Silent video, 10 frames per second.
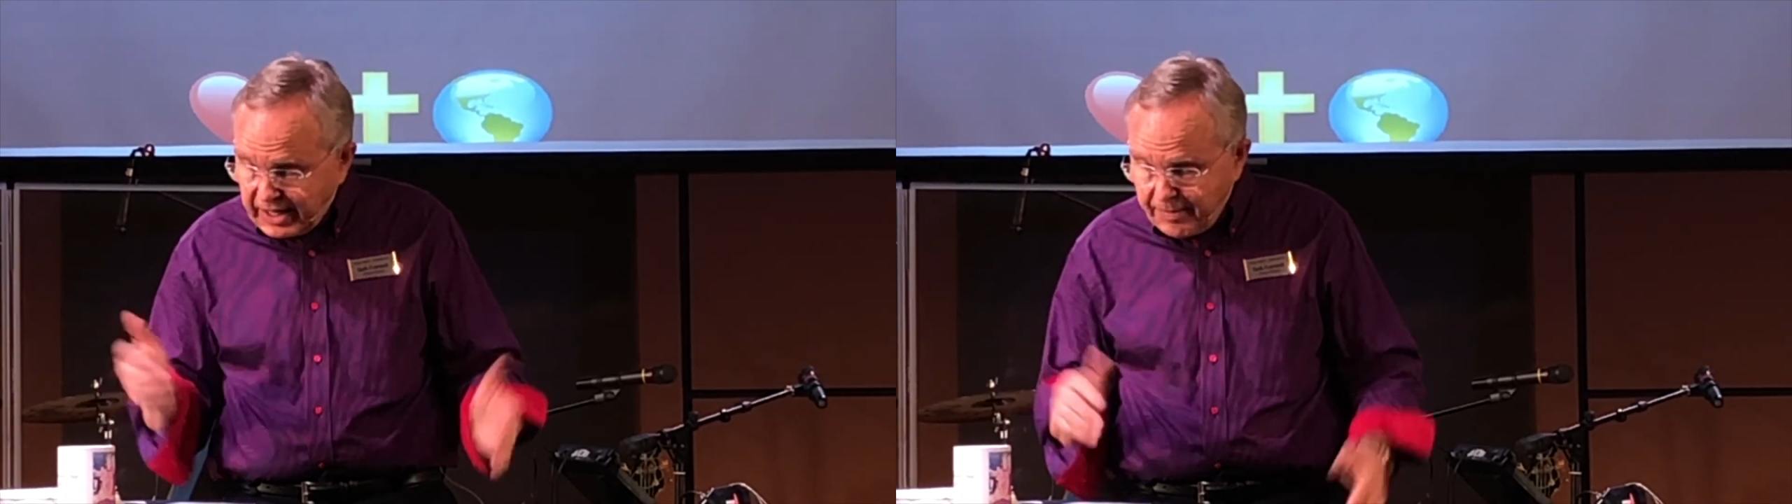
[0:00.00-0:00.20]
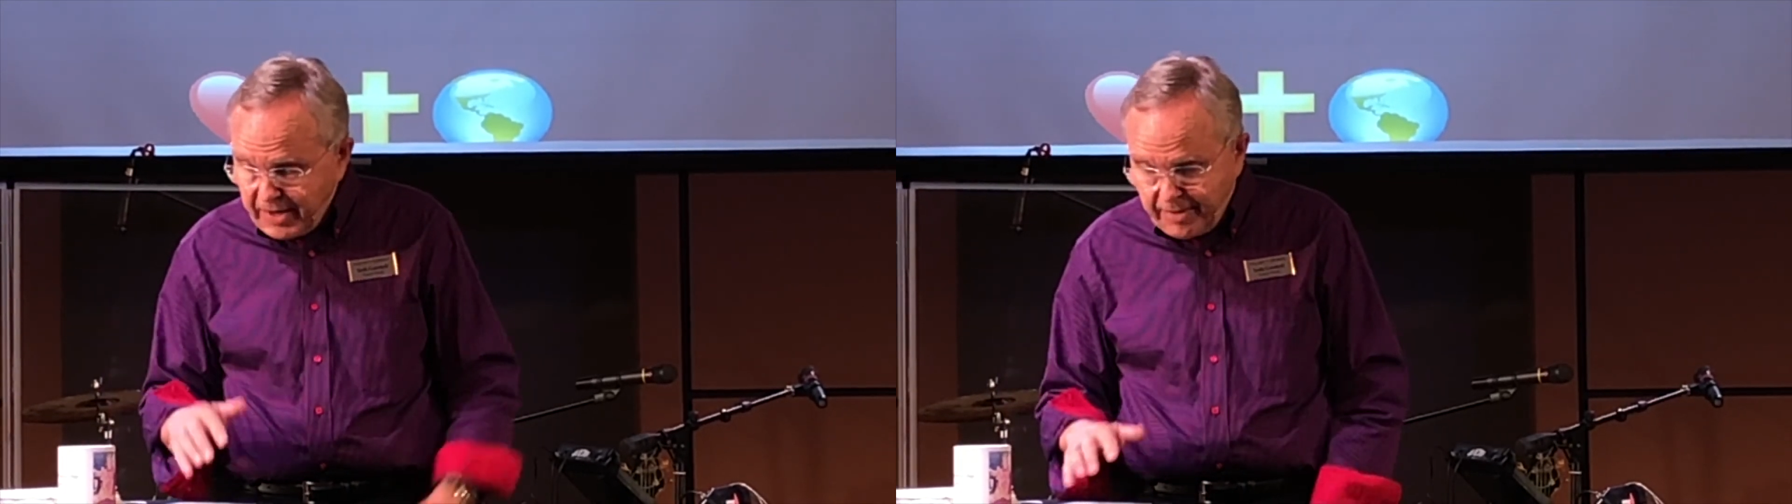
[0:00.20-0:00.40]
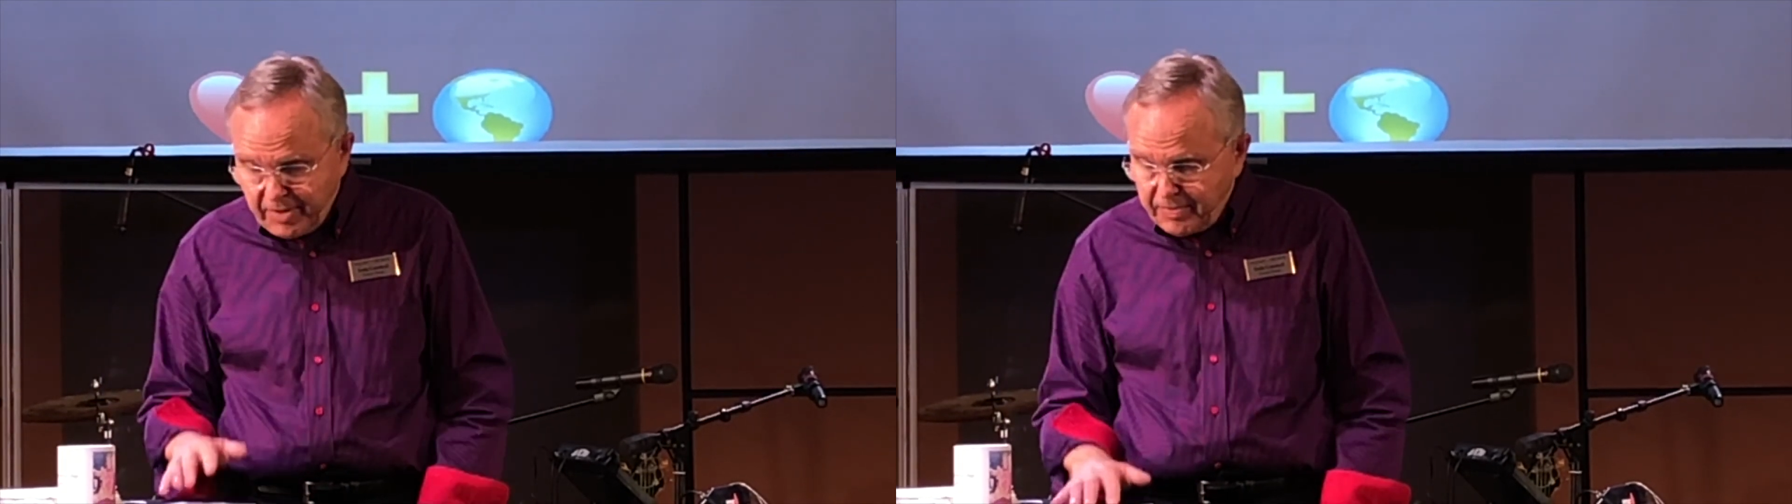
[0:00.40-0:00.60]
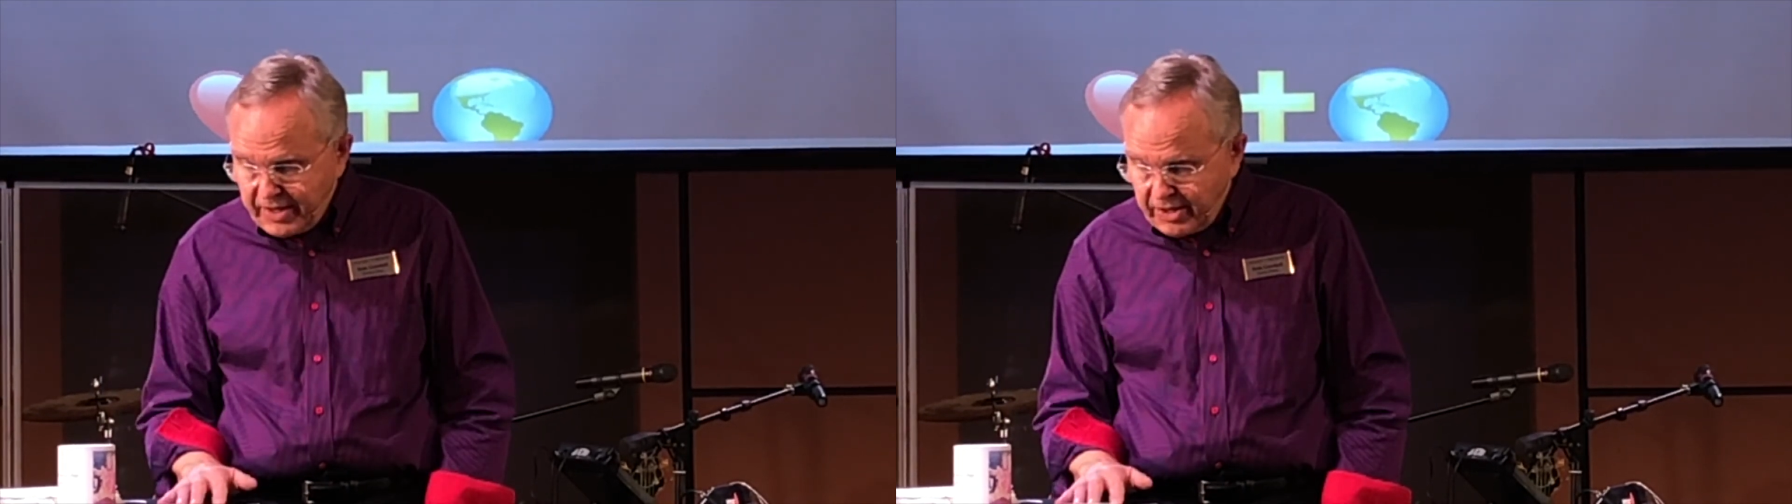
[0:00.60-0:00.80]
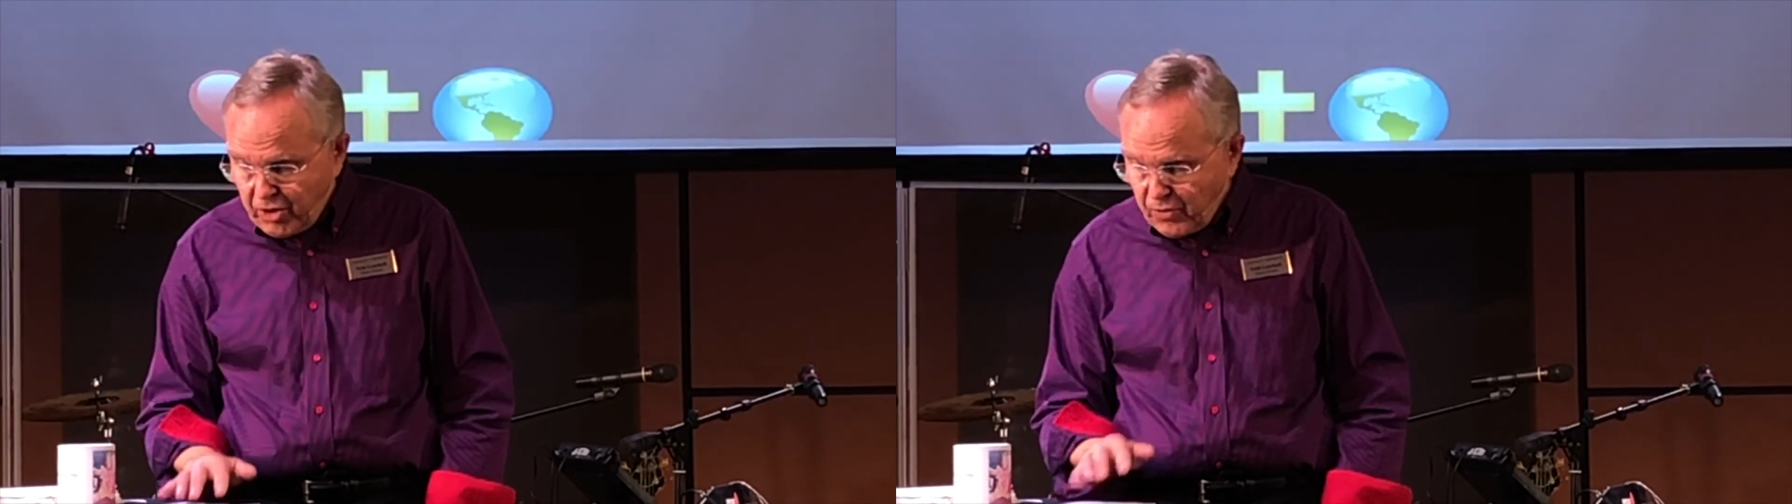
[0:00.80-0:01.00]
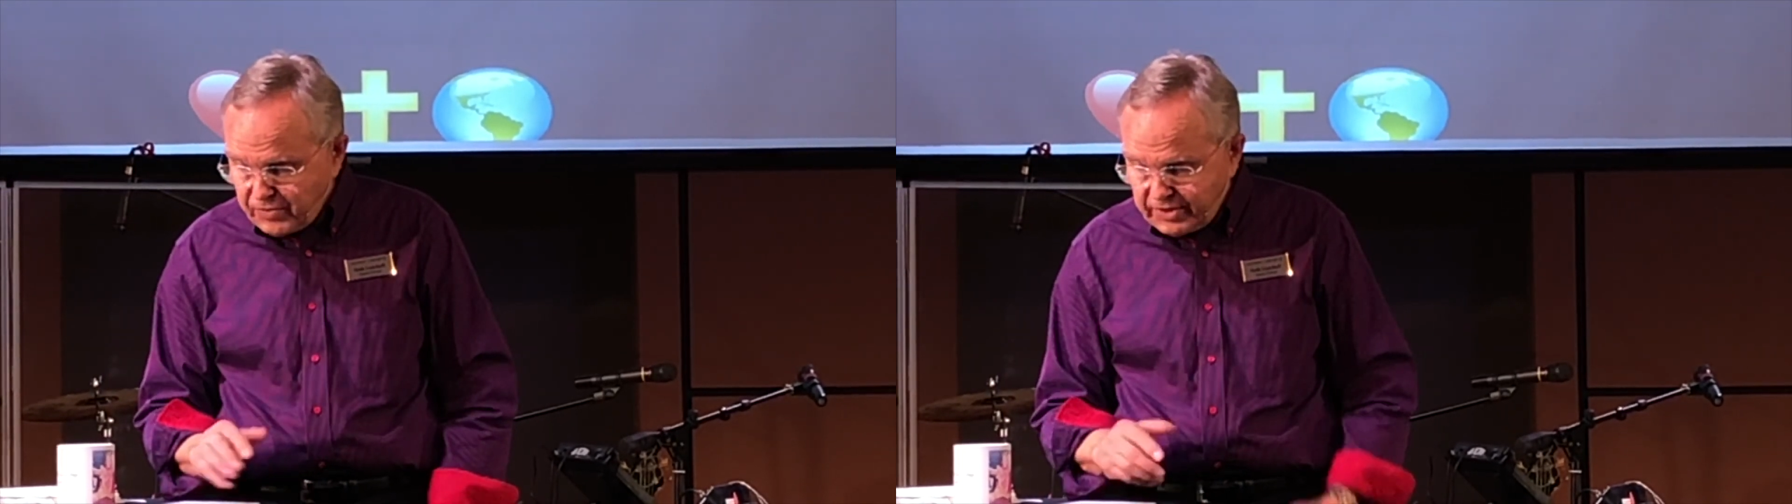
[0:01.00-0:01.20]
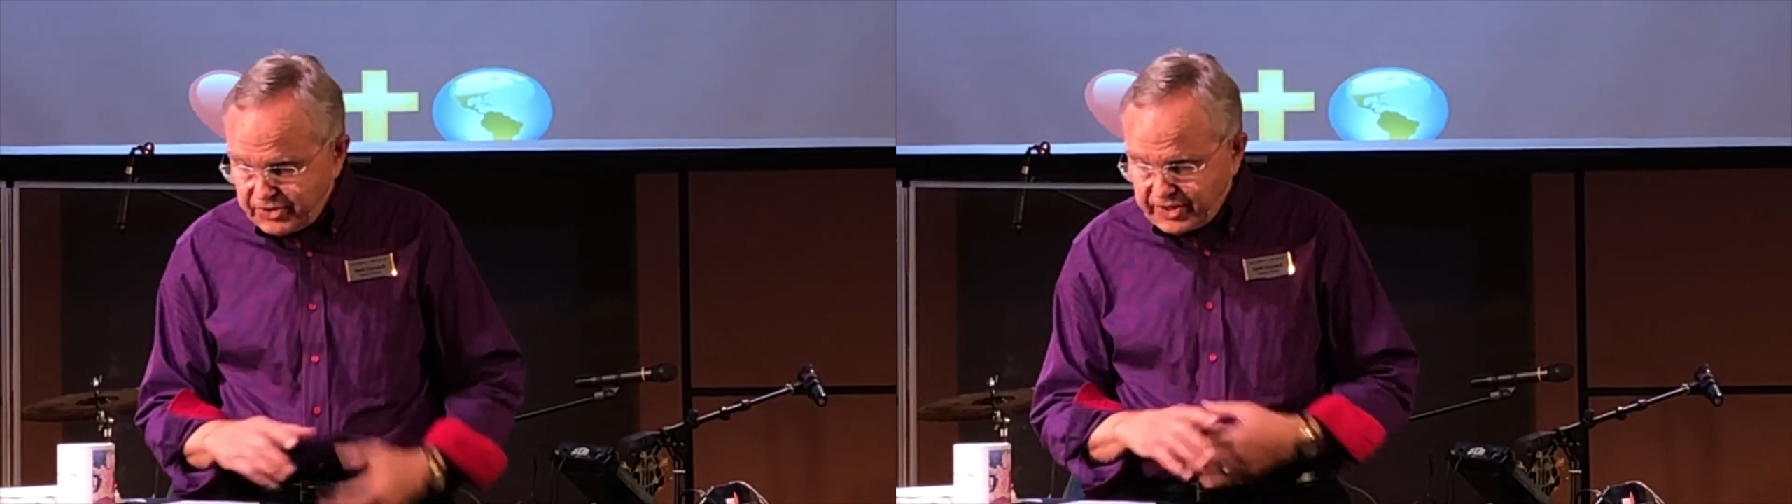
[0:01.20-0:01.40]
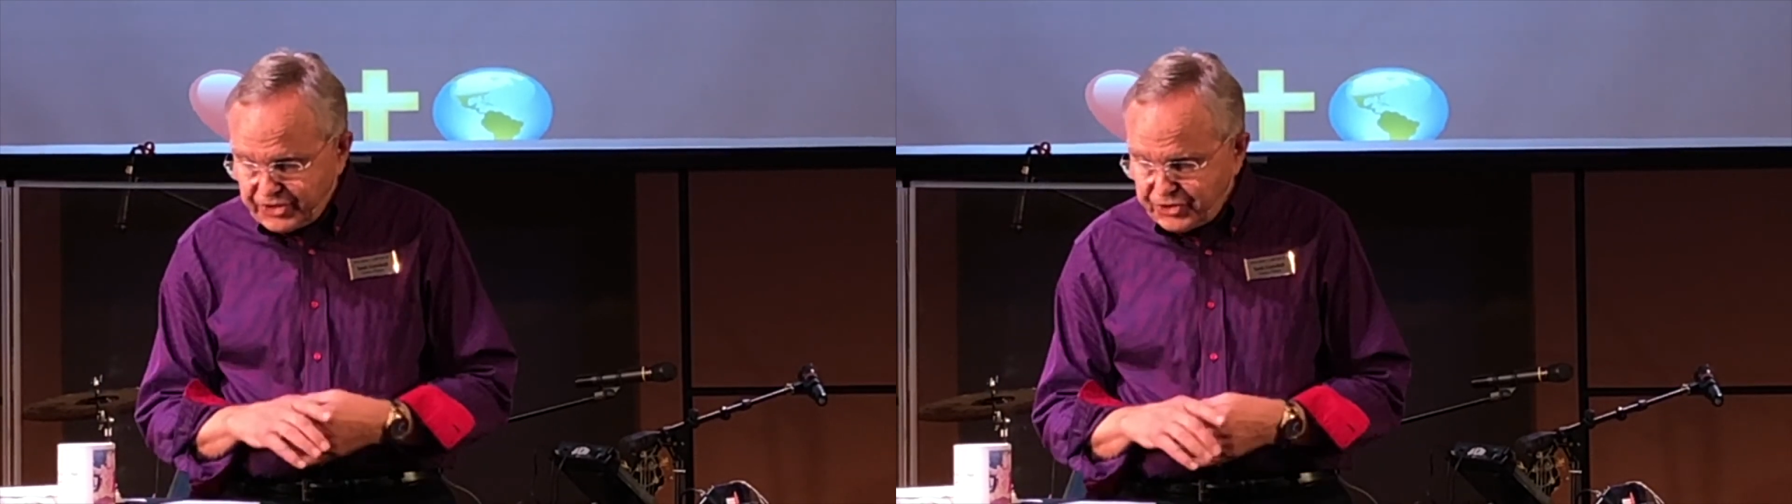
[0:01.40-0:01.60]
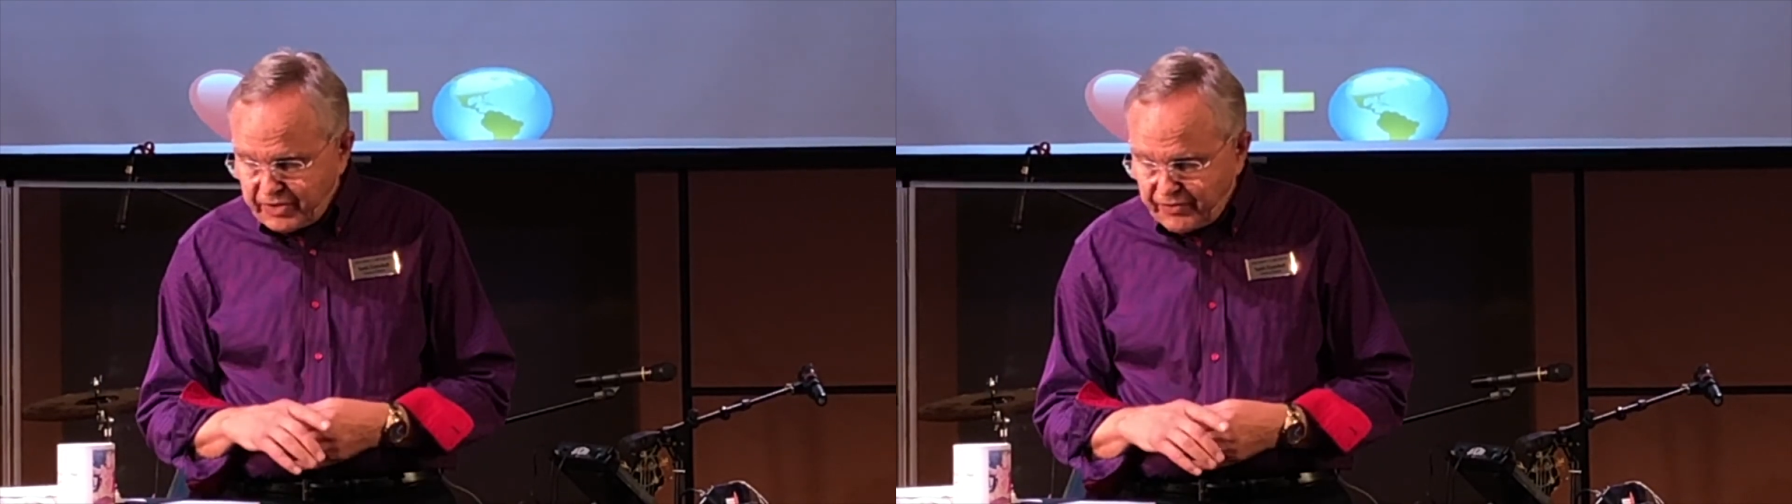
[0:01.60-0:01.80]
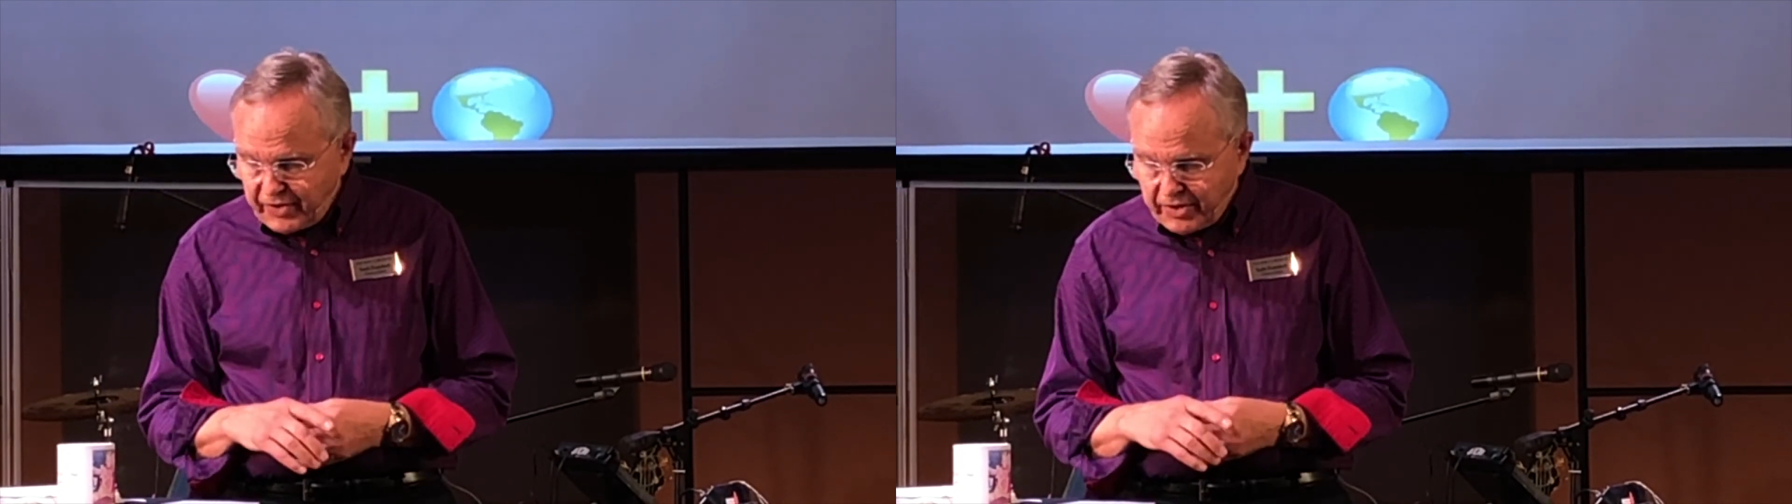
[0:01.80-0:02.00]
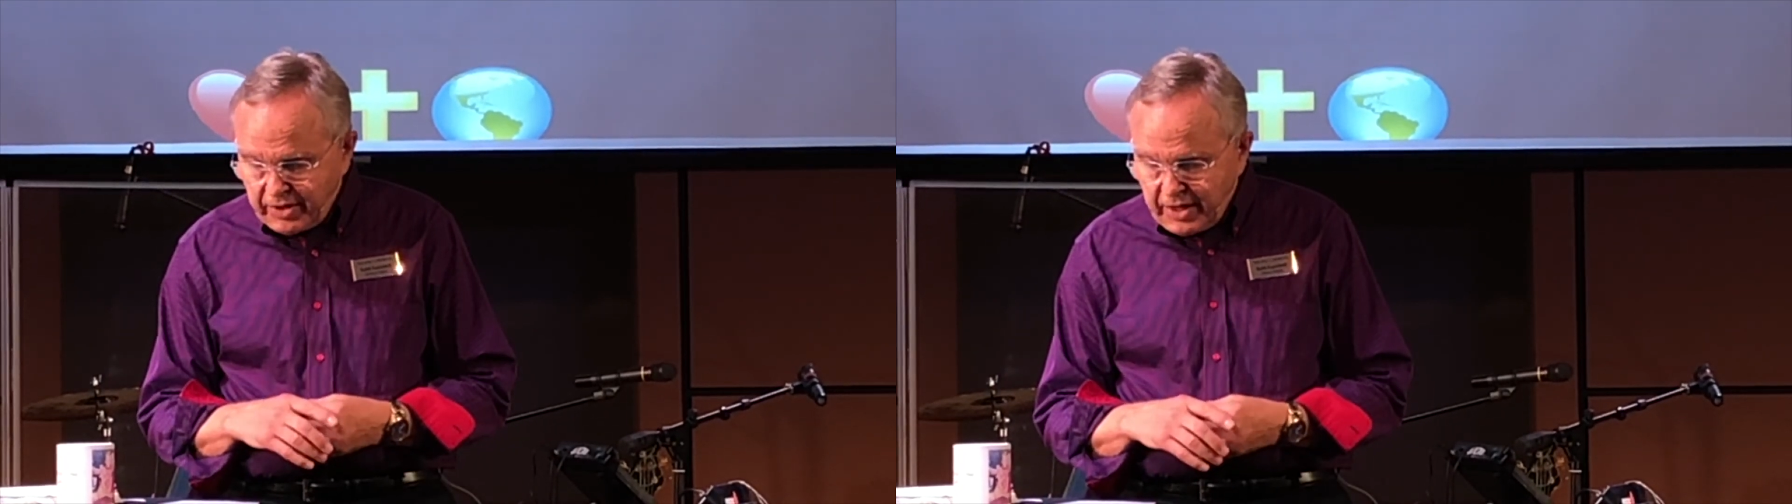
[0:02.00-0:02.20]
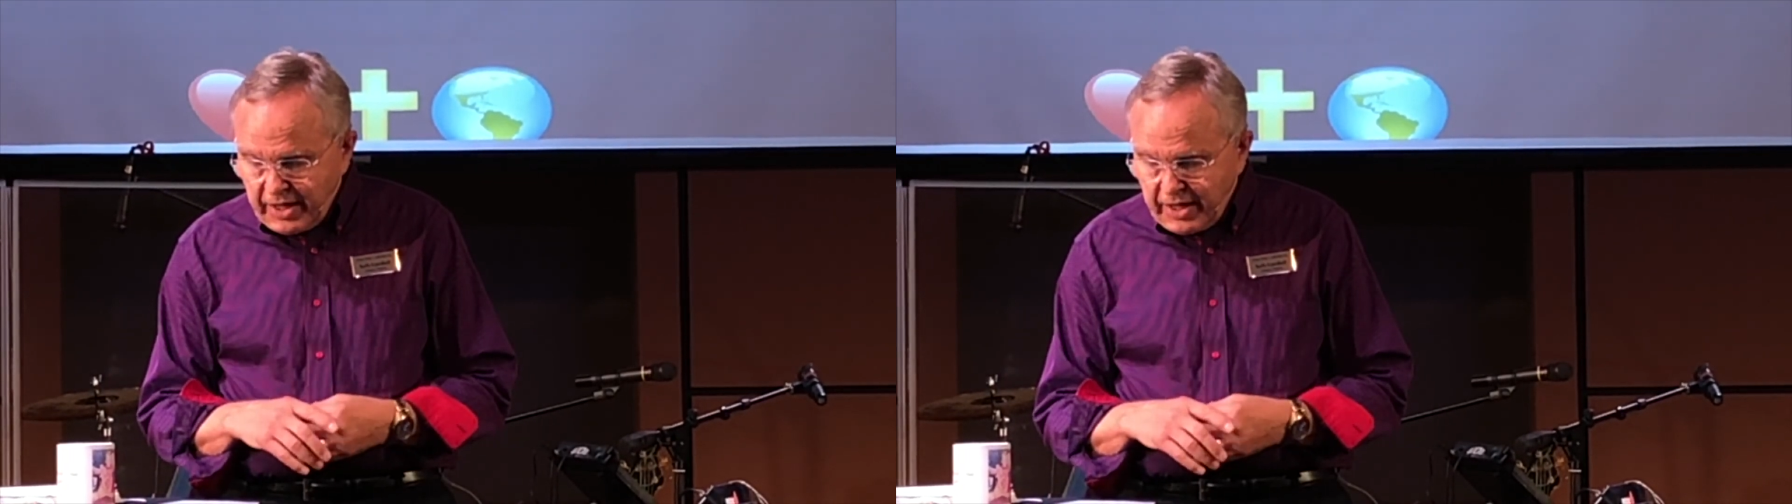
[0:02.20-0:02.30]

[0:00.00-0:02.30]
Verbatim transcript: I may be being overly sensitive here.